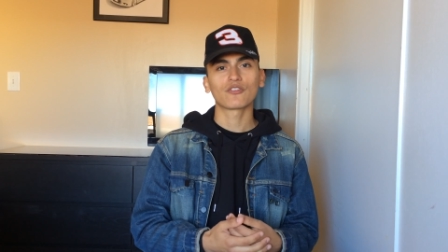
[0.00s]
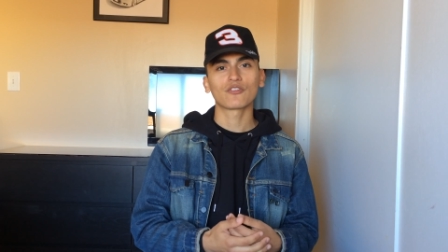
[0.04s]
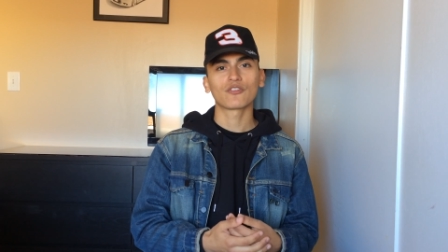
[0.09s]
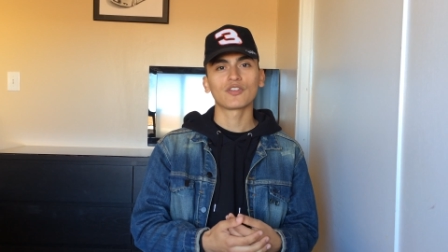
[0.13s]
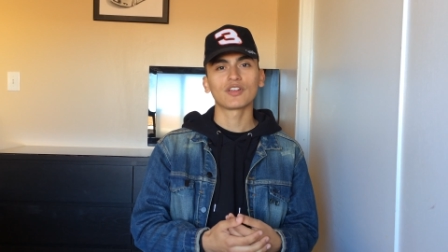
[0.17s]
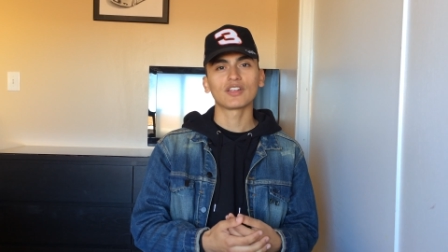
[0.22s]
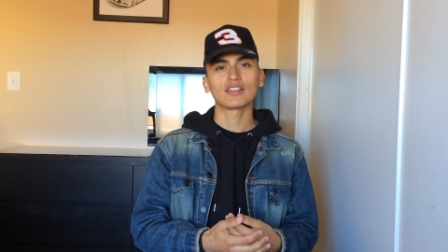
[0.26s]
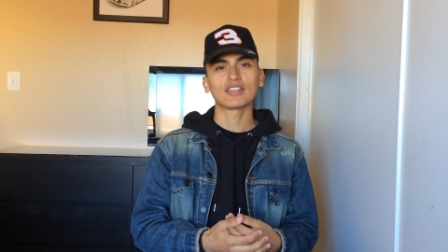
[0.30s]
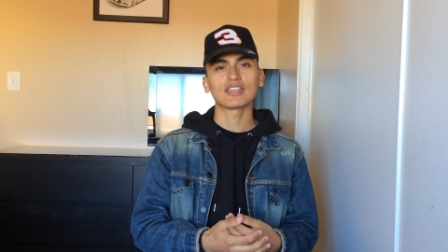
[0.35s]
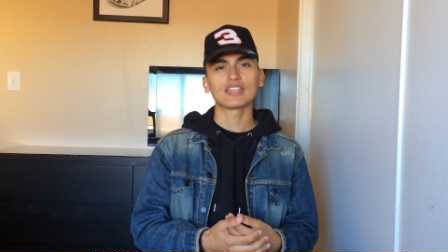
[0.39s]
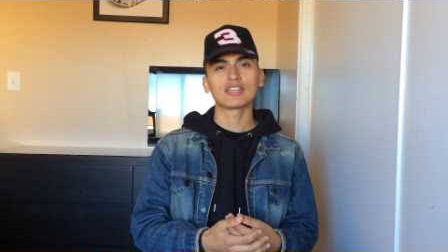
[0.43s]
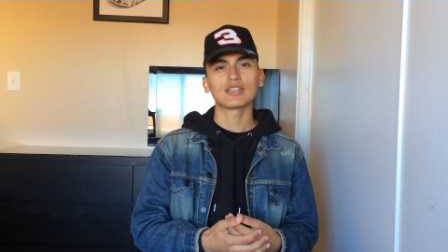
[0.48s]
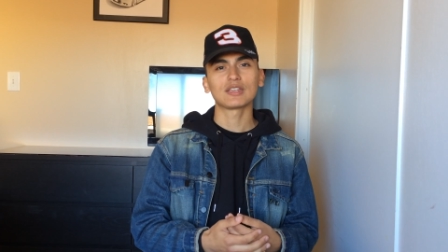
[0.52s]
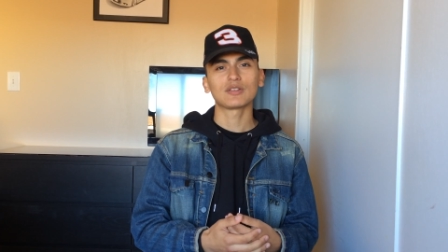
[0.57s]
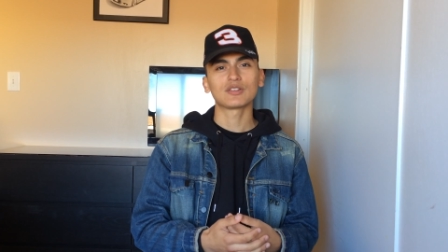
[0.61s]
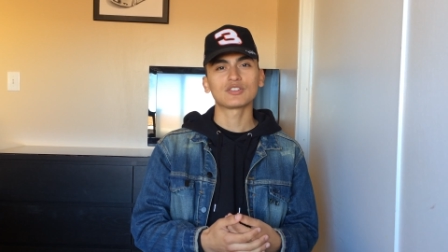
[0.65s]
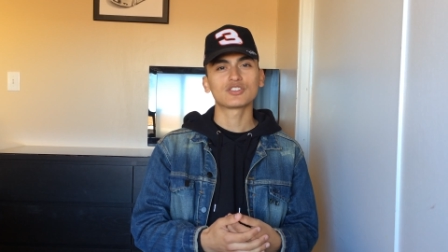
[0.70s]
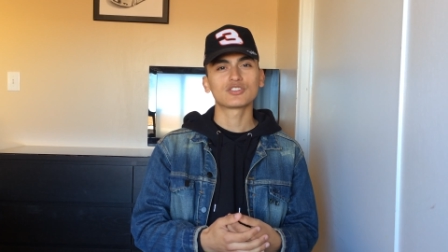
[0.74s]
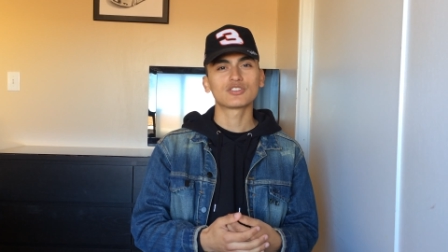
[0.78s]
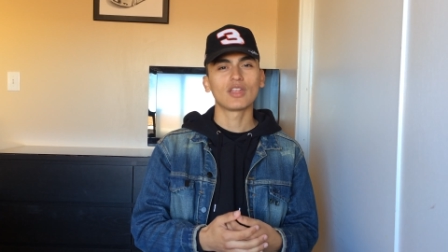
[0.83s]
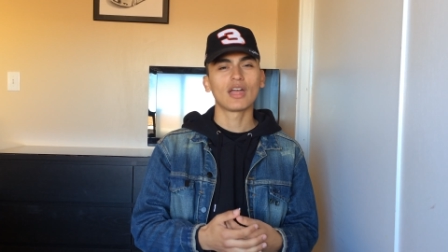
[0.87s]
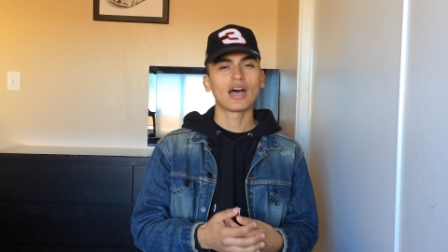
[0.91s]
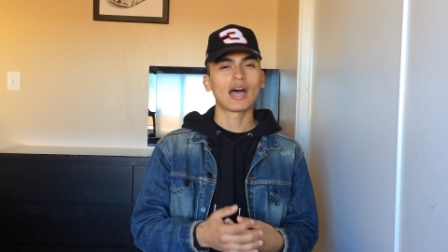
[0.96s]
really,
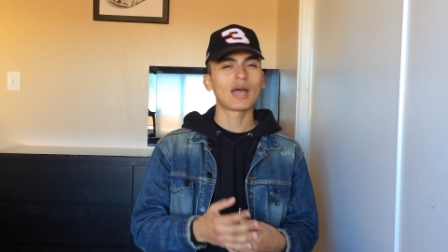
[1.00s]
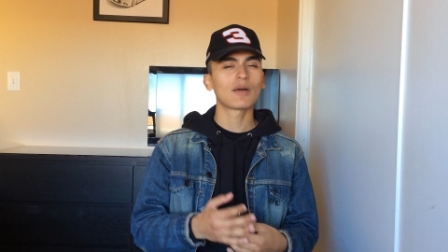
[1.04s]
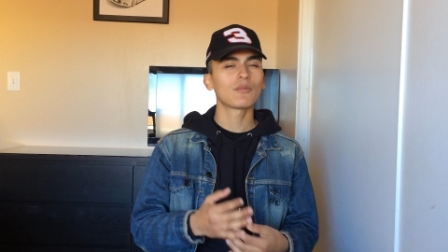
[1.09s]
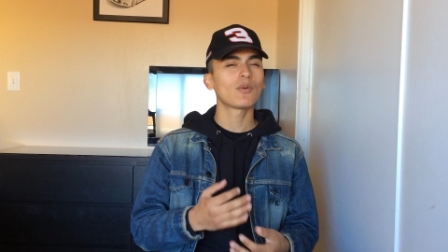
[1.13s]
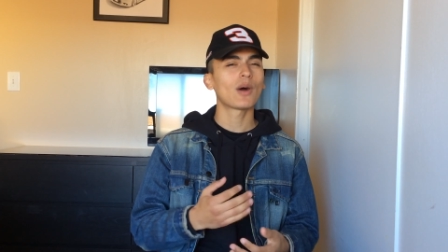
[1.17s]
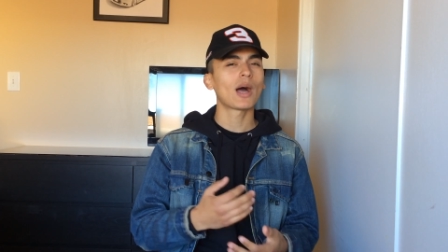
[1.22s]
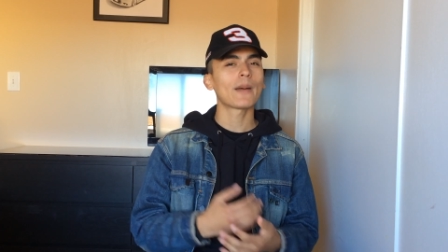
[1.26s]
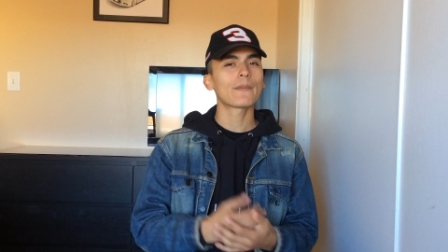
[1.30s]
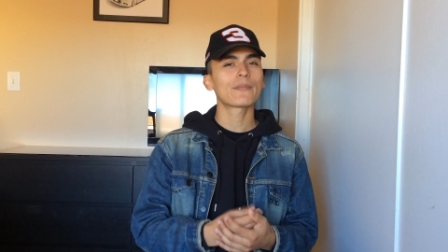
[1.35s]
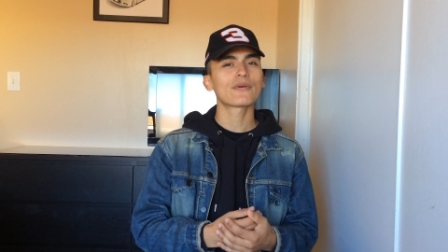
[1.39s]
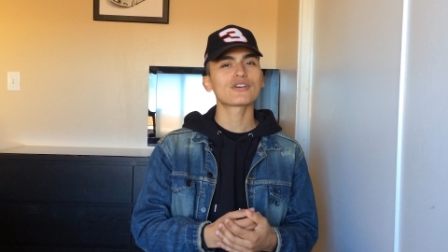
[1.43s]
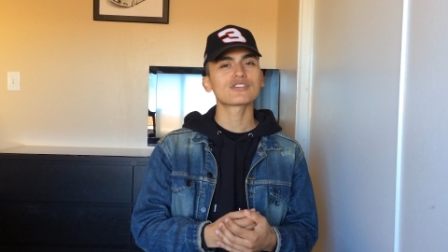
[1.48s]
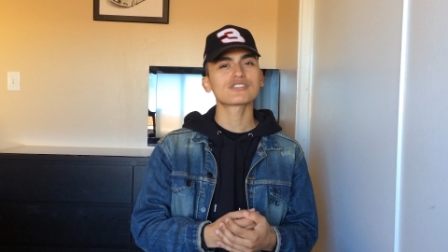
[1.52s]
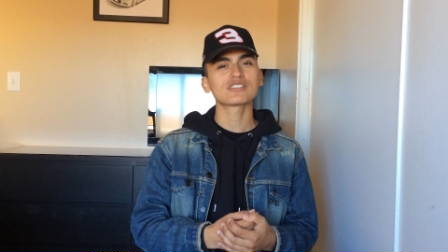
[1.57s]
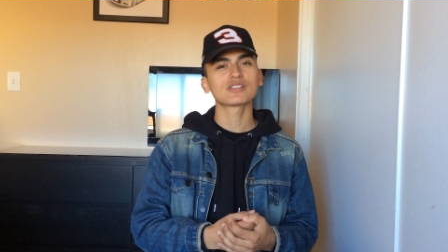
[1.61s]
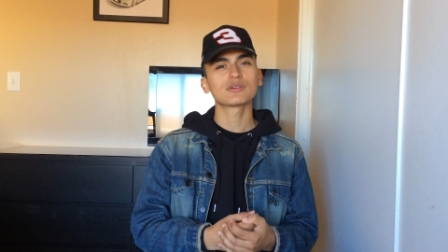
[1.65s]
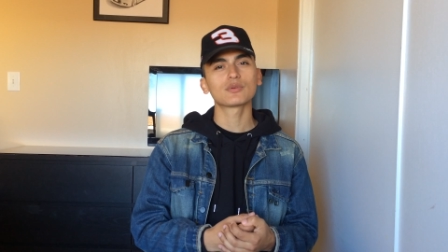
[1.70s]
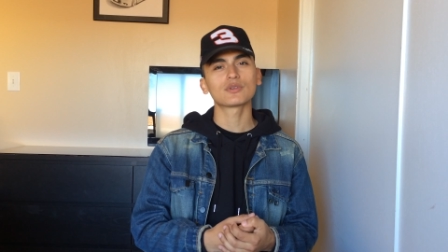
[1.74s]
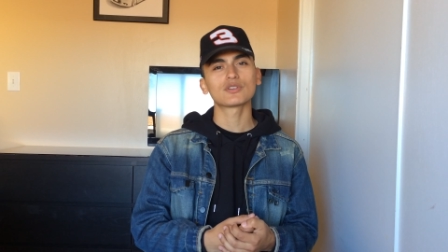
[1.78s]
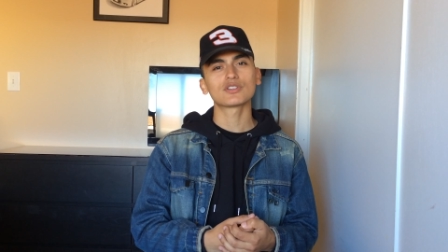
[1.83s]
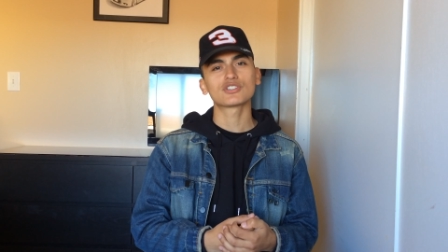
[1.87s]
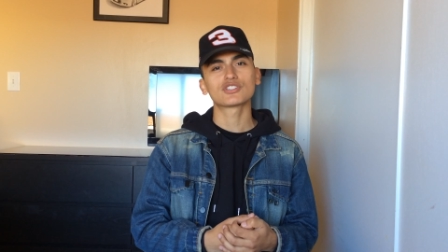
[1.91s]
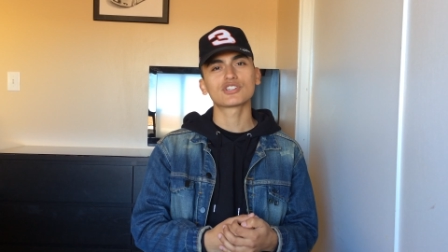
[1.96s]
I
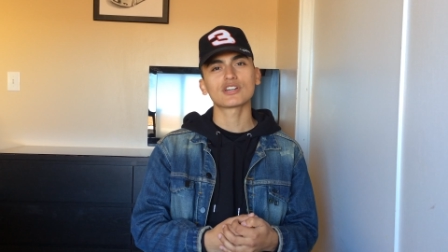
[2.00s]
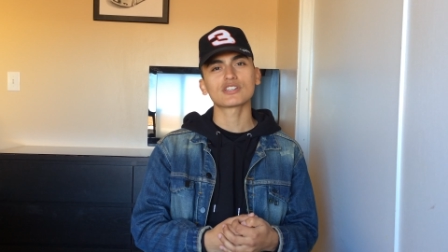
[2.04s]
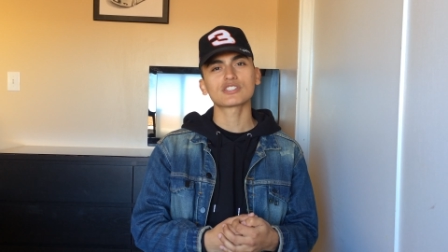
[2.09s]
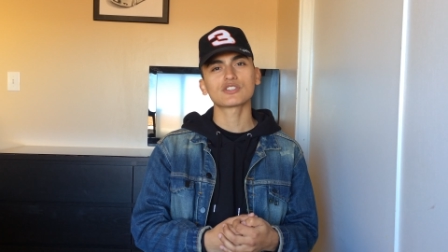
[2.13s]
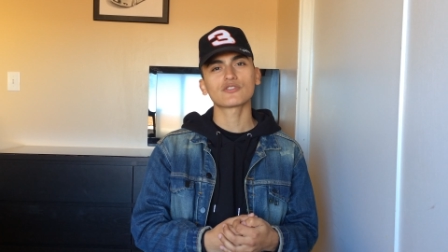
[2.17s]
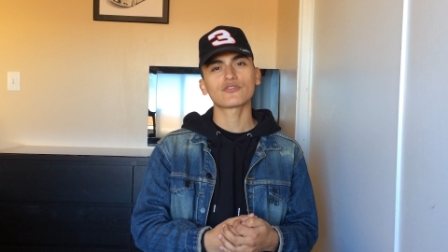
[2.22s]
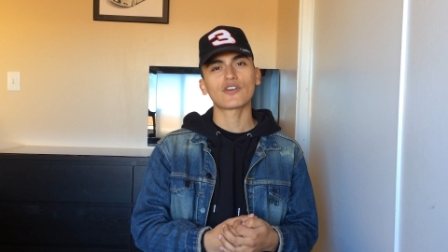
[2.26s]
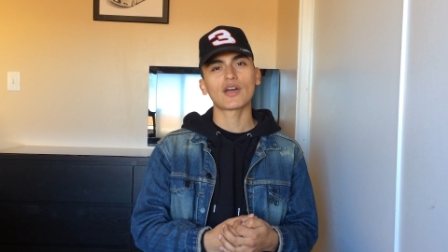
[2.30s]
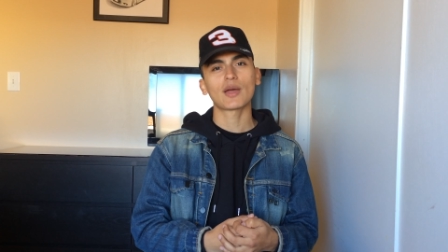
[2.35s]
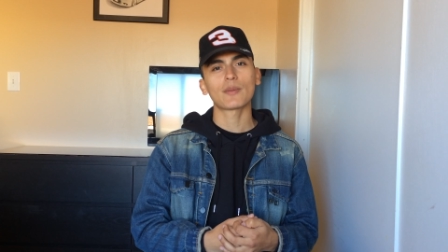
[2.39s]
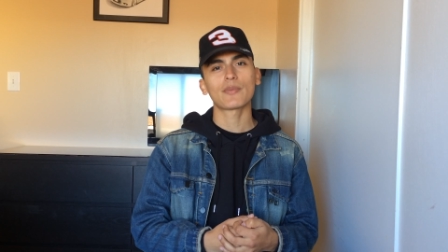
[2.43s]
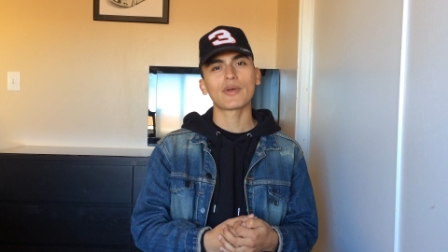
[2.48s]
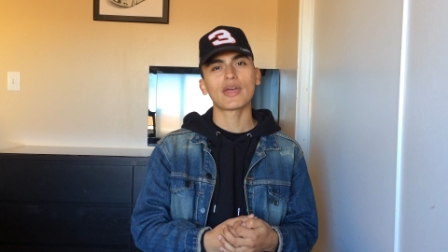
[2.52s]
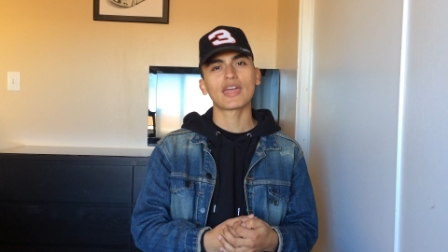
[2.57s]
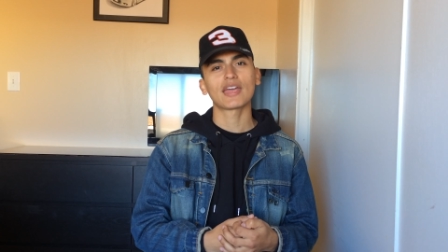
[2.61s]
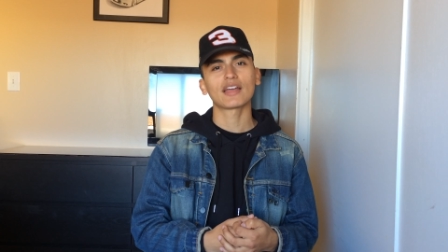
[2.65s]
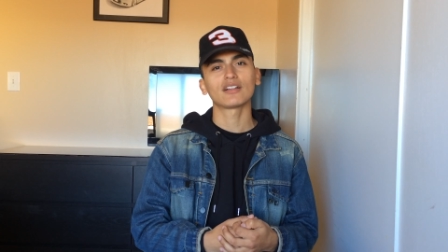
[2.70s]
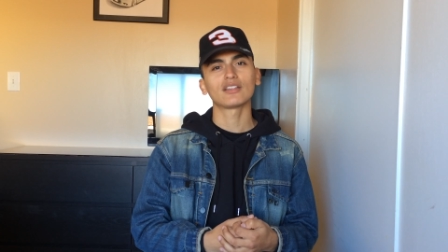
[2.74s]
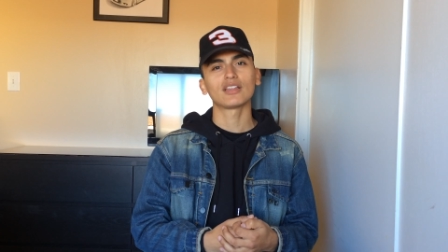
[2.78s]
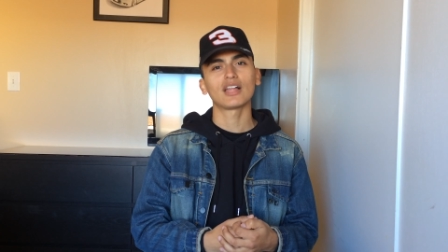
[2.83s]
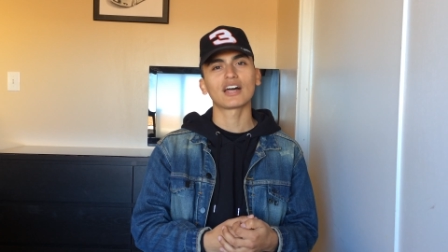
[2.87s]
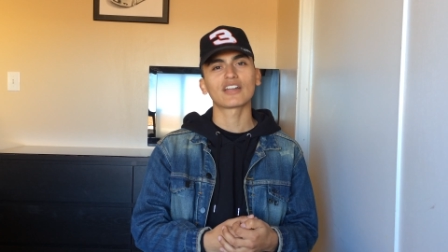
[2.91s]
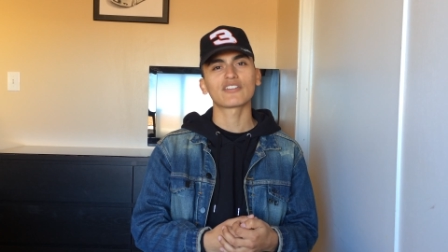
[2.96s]
personally wouldn't justify paying
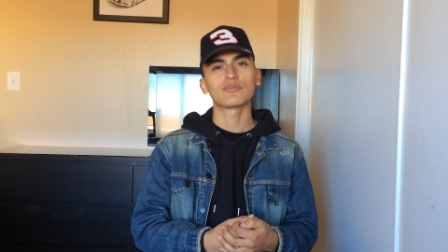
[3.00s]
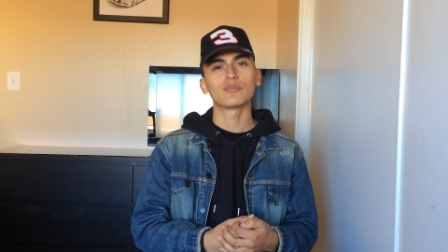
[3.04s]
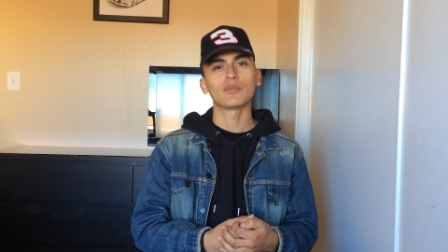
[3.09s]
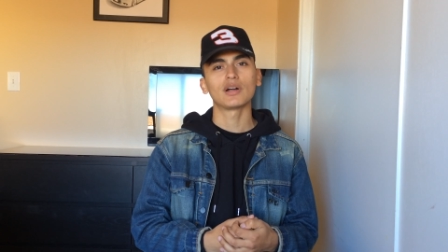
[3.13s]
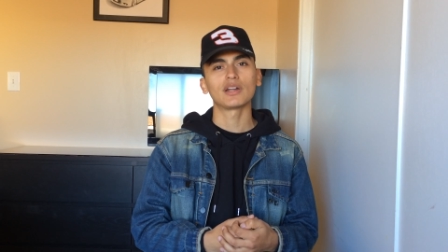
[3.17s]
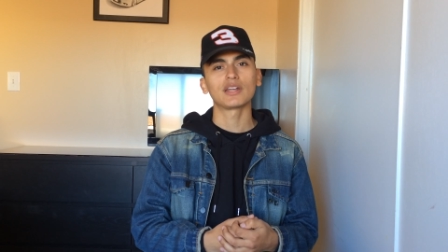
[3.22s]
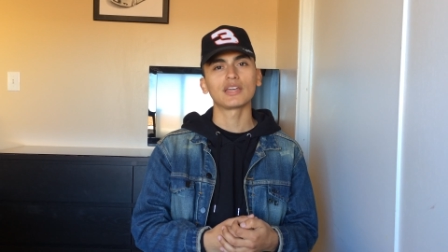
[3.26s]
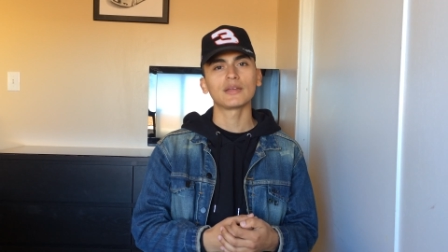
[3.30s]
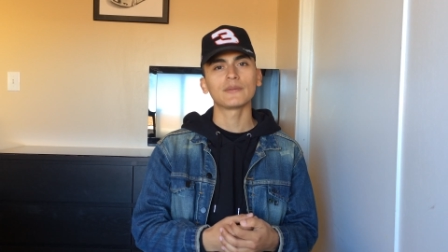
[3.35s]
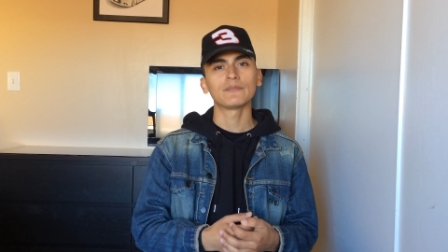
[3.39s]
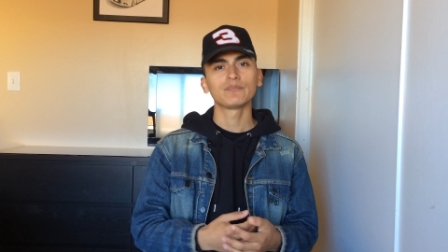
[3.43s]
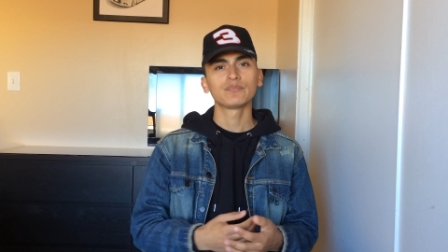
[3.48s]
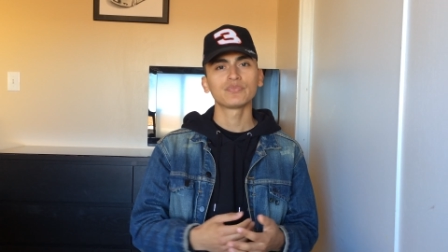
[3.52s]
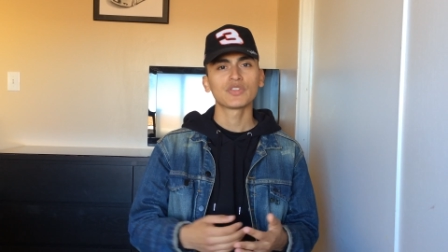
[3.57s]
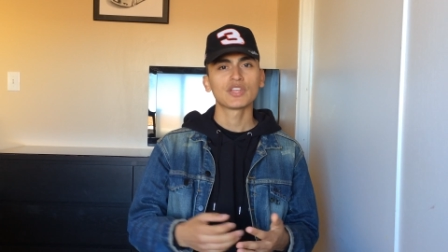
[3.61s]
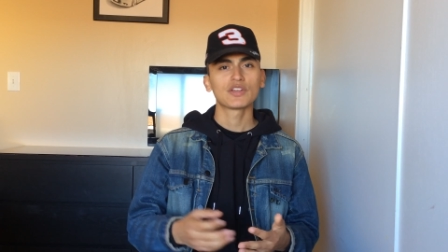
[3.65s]
a lot of money